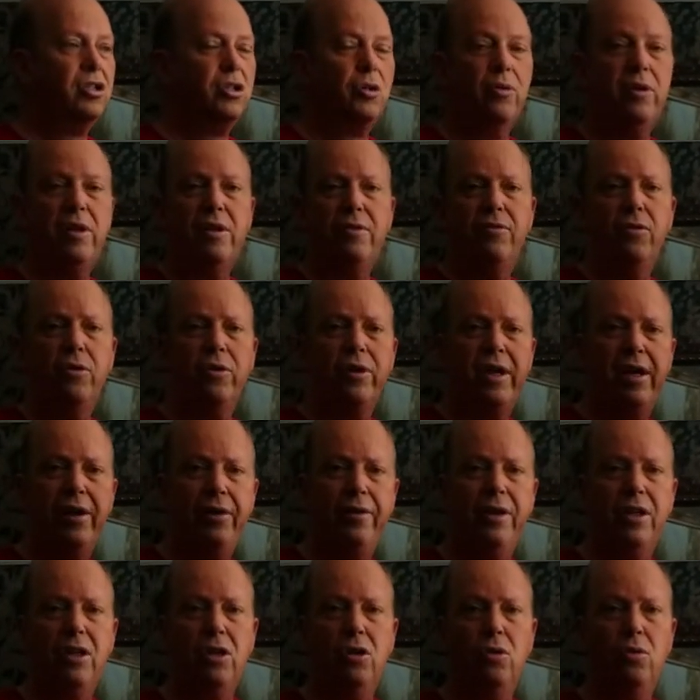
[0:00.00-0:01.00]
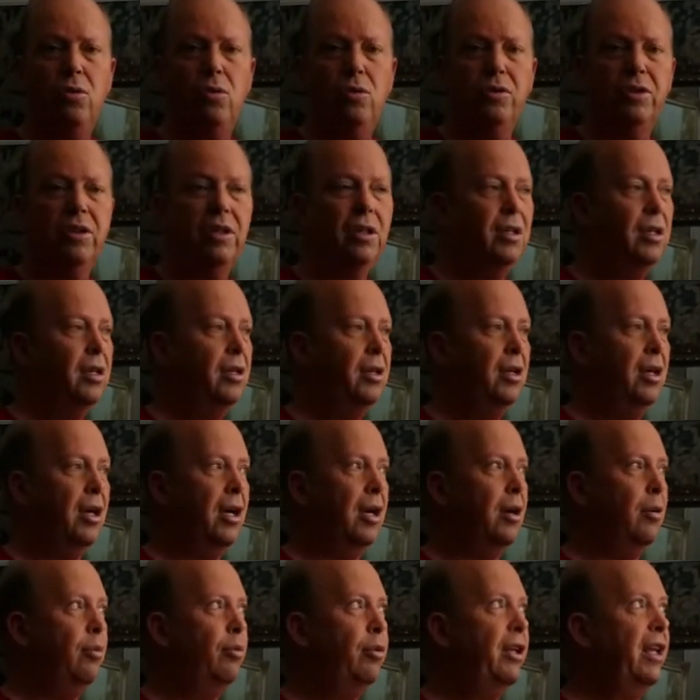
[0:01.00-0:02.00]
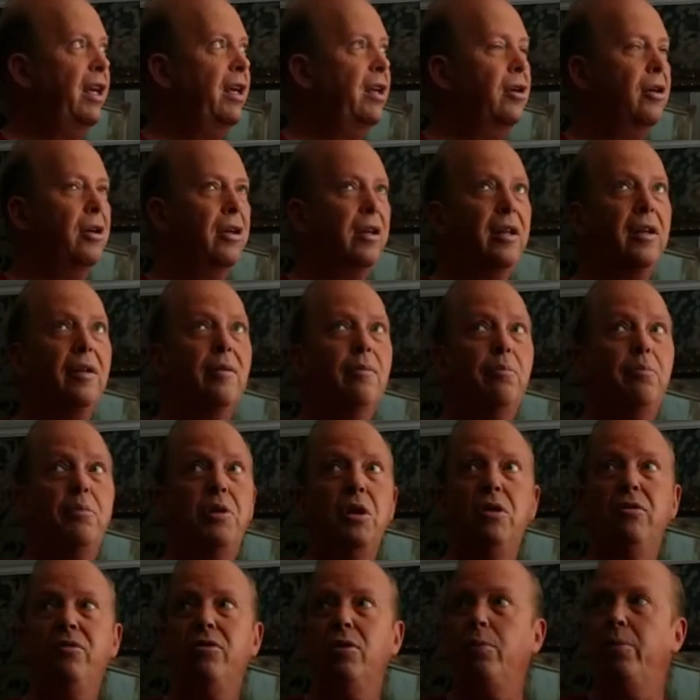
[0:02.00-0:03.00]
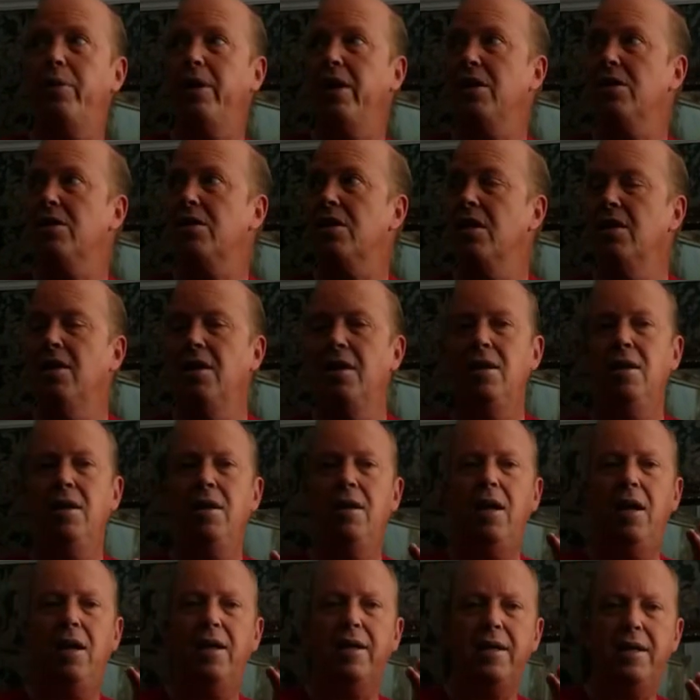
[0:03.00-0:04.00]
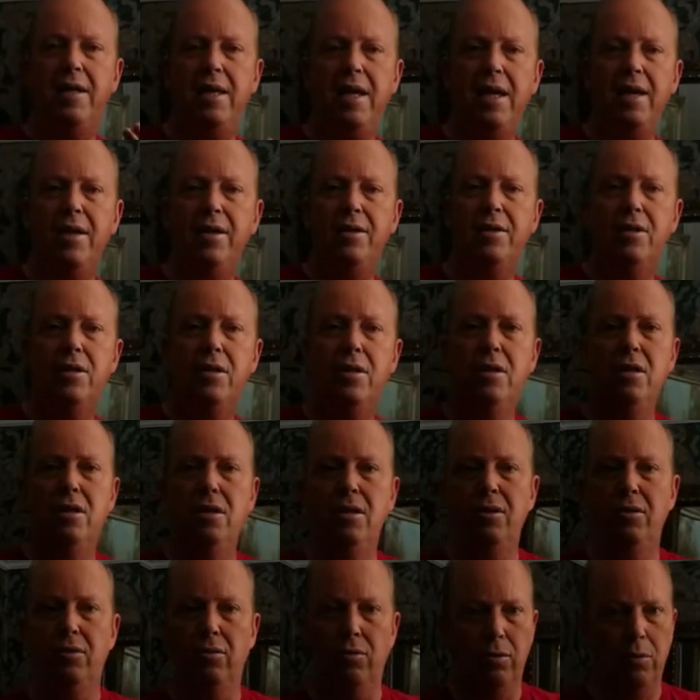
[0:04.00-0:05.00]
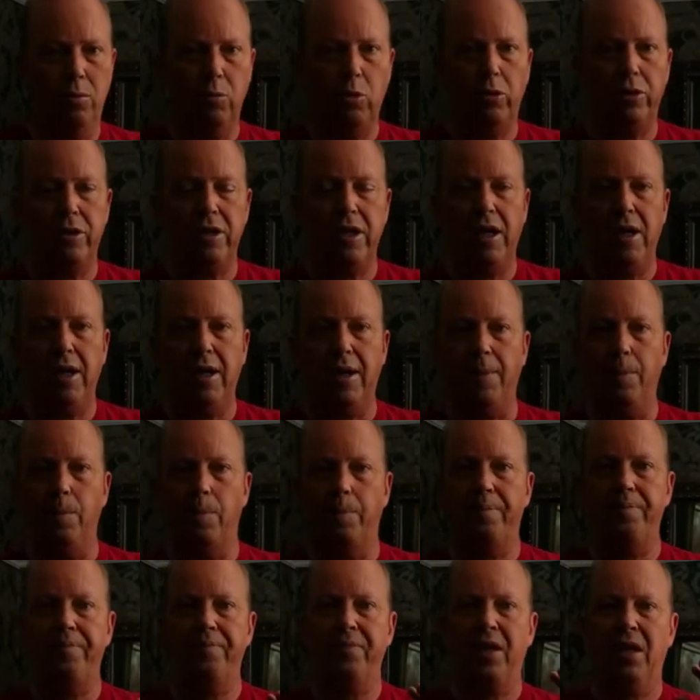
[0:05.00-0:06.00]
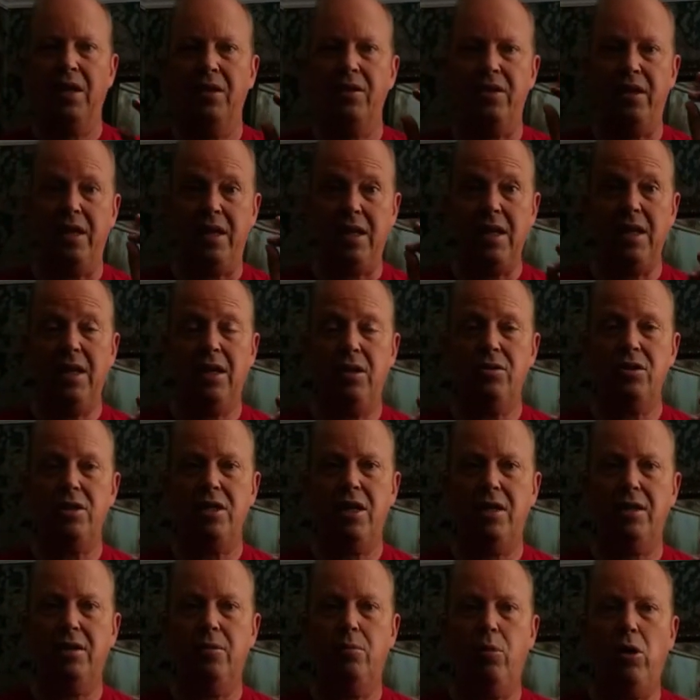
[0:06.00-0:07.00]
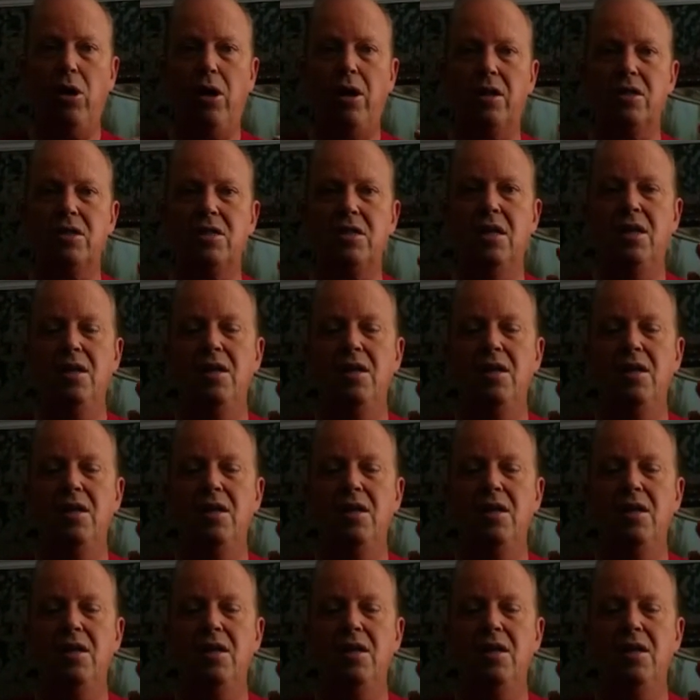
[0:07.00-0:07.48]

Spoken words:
24 karat gold, plate on it, beautiful piece. Again, one more time, thinking outside the box